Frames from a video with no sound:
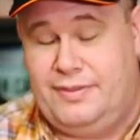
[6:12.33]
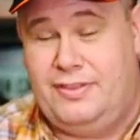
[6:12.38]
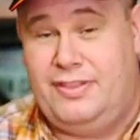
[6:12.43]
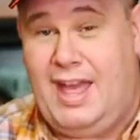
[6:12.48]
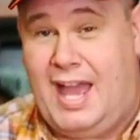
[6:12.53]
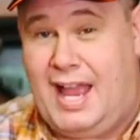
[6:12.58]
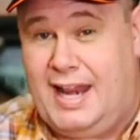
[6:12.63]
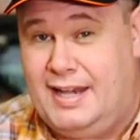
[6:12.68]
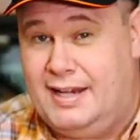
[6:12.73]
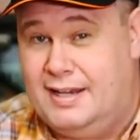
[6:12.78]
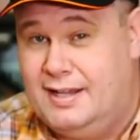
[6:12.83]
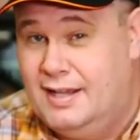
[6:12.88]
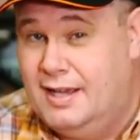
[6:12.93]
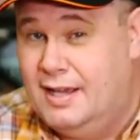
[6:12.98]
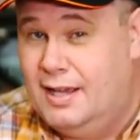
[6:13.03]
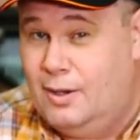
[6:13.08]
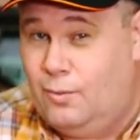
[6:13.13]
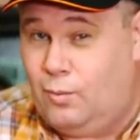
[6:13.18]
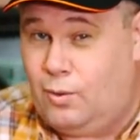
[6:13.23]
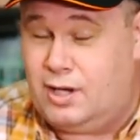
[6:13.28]
Then
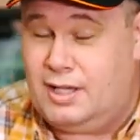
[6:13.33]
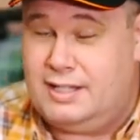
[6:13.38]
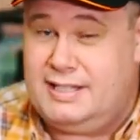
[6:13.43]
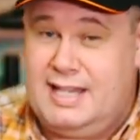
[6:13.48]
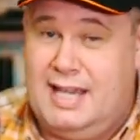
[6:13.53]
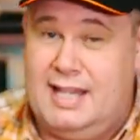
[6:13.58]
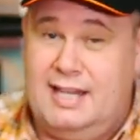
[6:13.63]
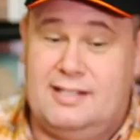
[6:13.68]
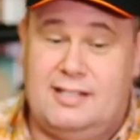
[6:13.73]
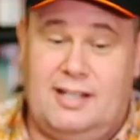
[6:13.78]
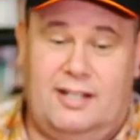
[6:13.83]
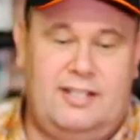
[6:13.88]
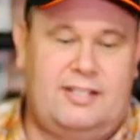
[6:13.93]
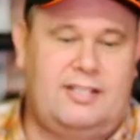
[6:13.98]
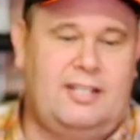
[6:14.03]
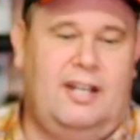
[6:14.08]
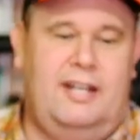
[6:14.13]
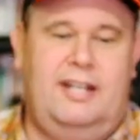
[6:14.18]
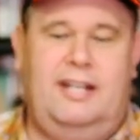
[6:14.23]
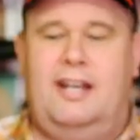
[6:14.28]
what I did is I
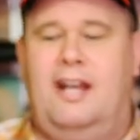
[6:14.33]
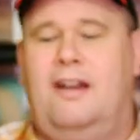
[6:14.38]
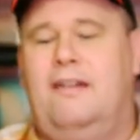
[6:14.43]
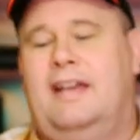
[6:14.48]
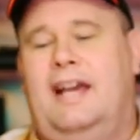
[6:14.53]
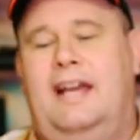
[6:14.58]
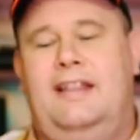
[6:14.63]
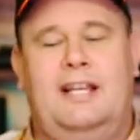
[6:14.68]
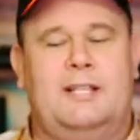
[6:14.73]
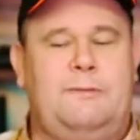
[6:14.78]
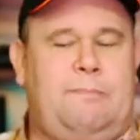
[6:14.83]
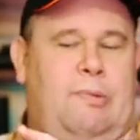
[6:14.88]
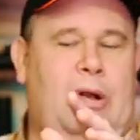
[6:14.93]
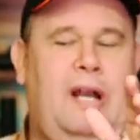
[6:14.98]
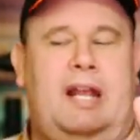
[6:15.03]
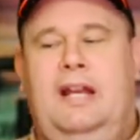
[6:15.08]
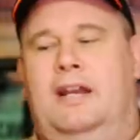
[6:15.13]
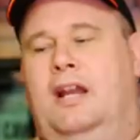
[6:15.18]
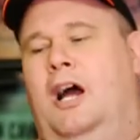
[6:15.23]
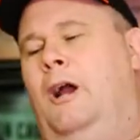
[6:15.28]
decided, okay, that's
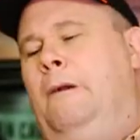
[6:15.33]
brilliant.